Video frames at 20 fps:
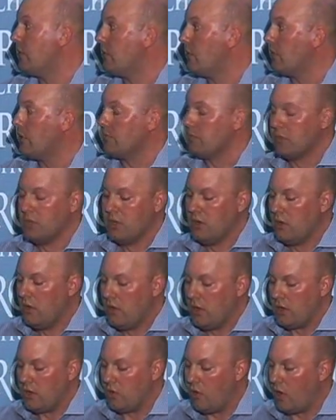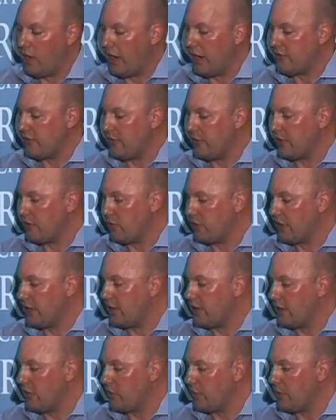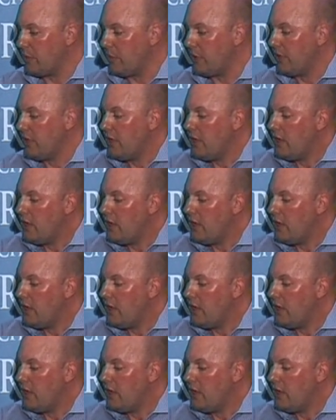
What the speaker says: you know, all kinds of things related to other people.